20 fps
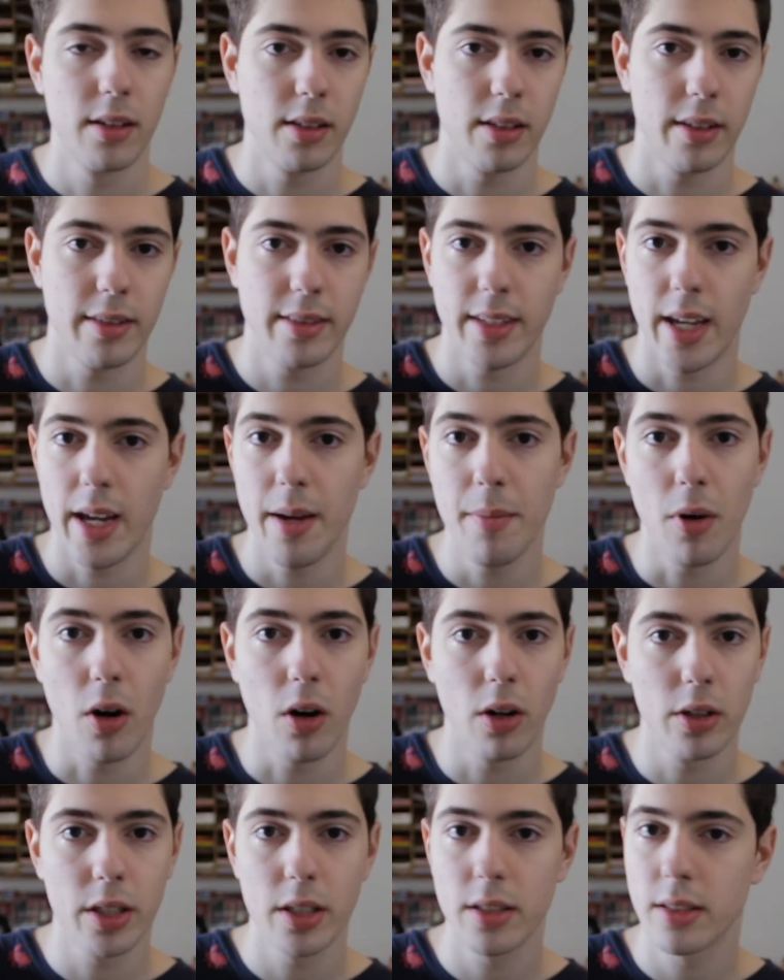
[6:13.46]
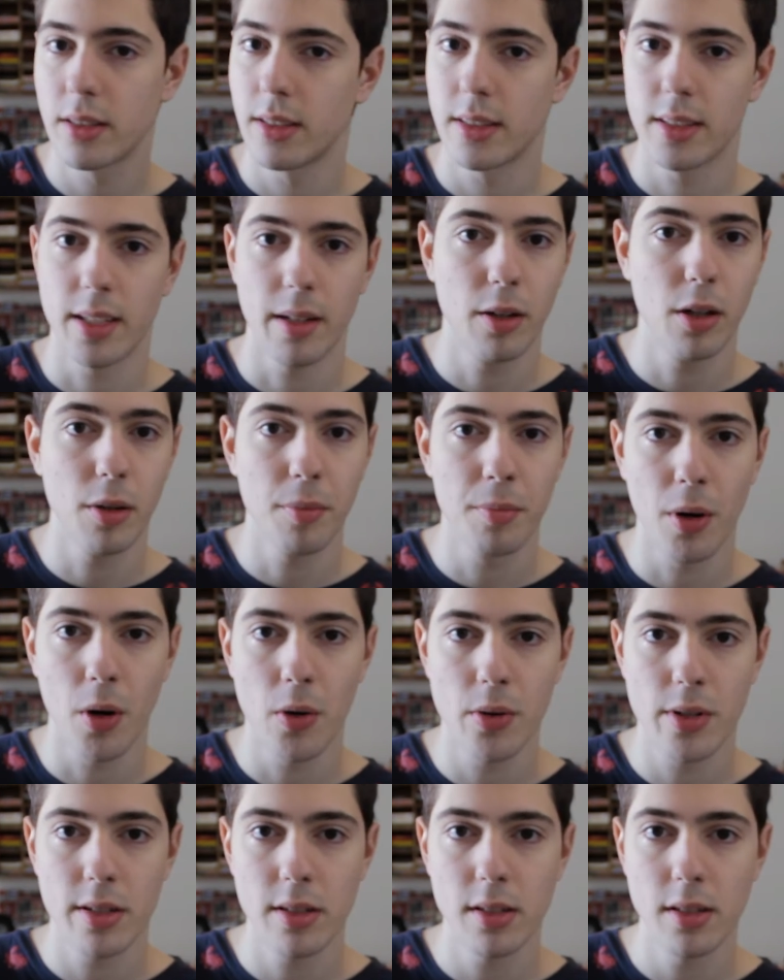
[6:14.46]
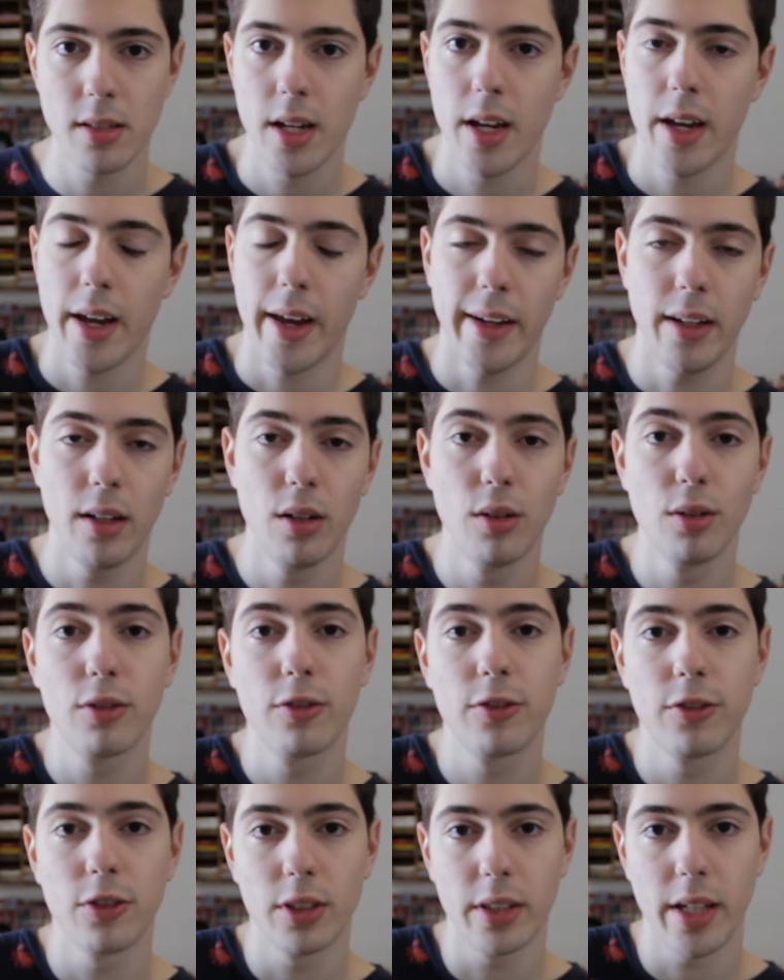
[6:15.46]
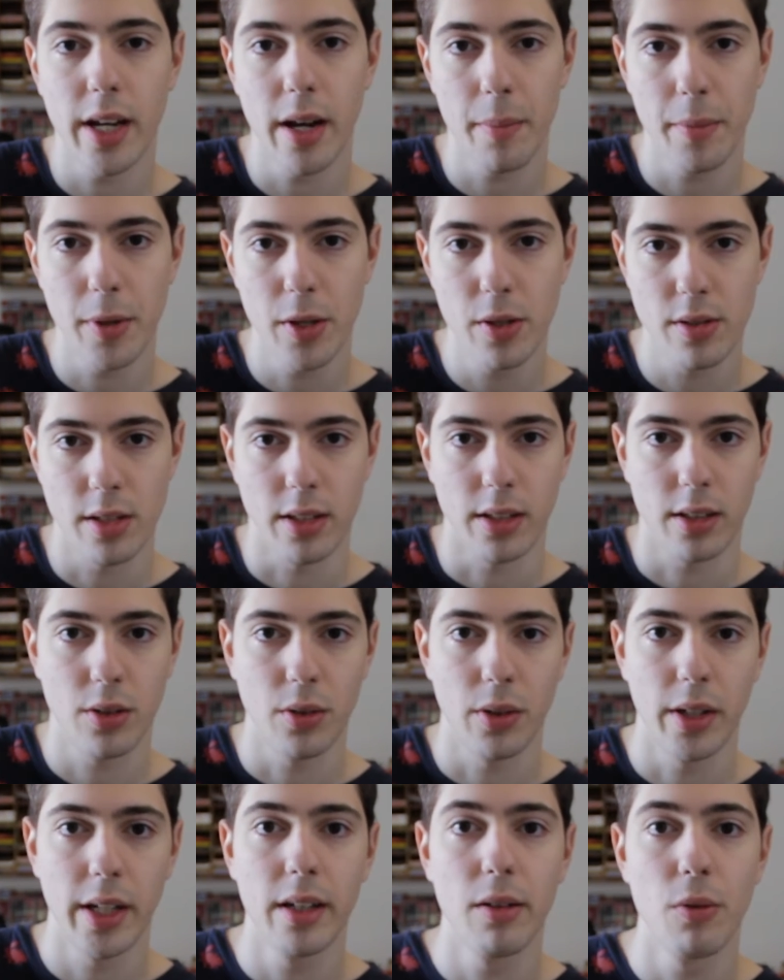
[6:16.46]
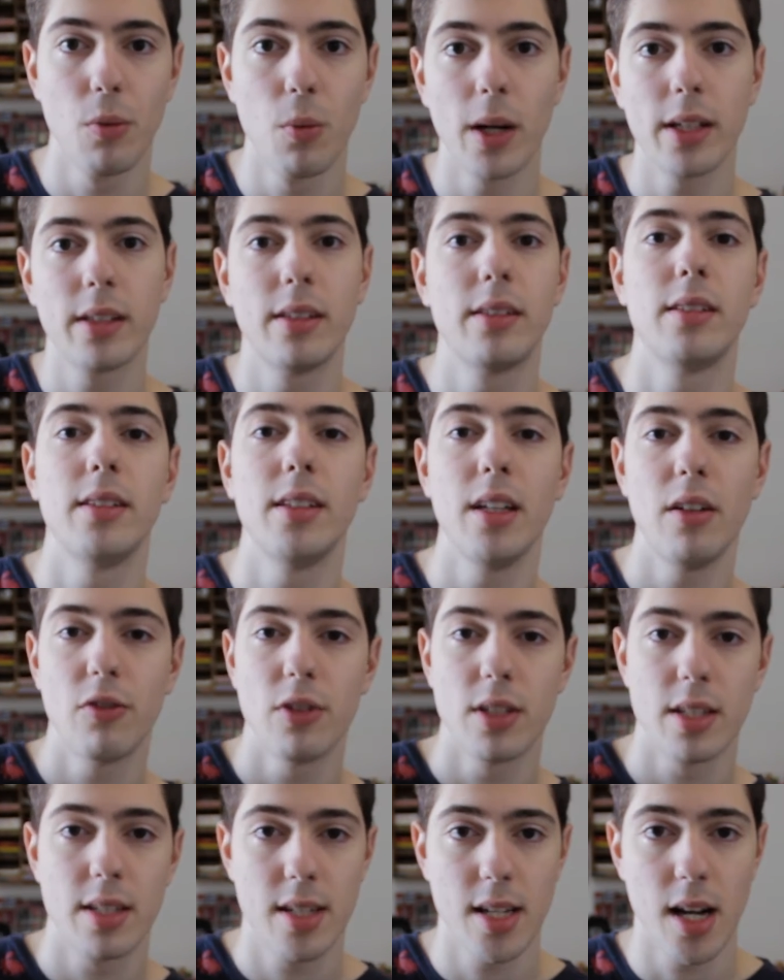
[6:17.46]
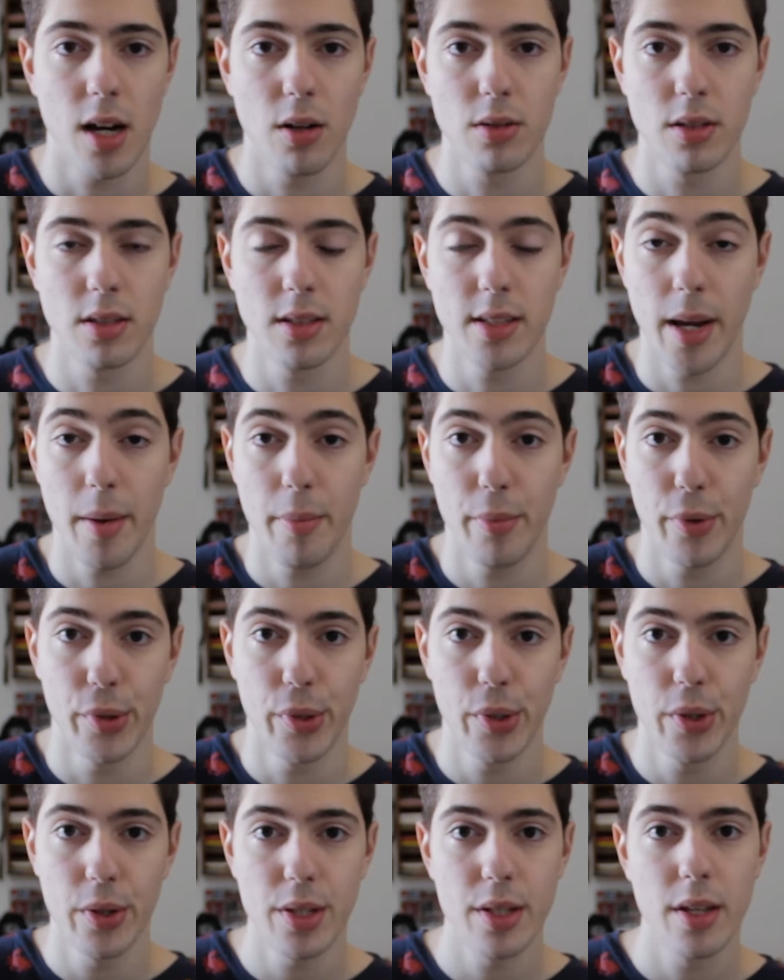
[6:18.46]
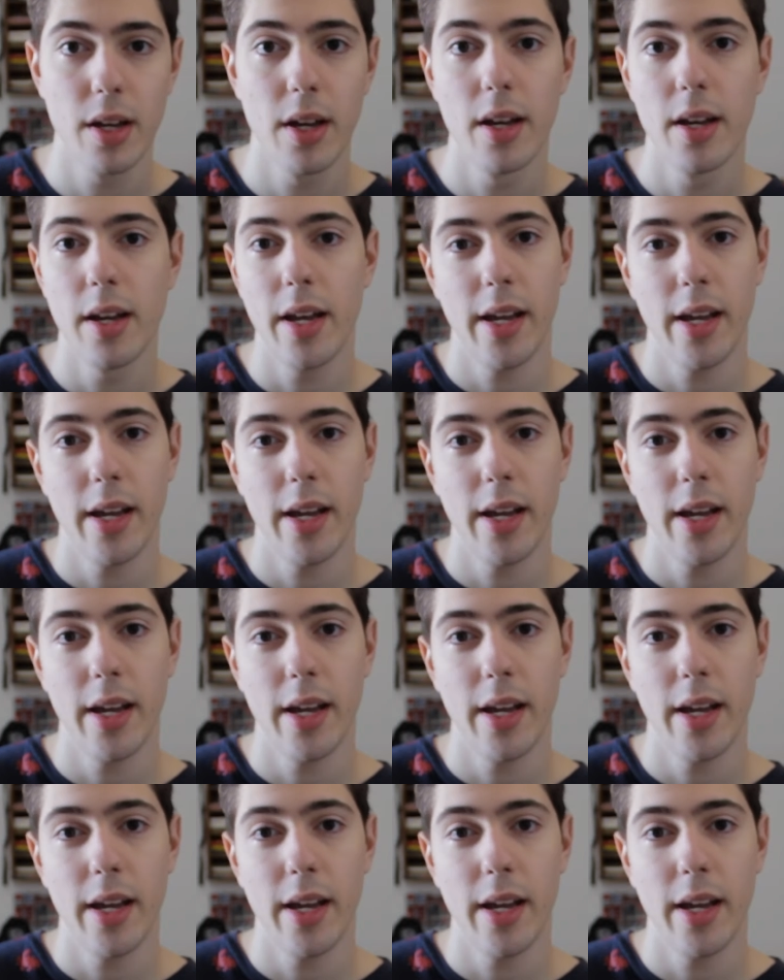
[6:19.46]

the same authors, the same composers, and looked for their music to hear what different sounds they produce.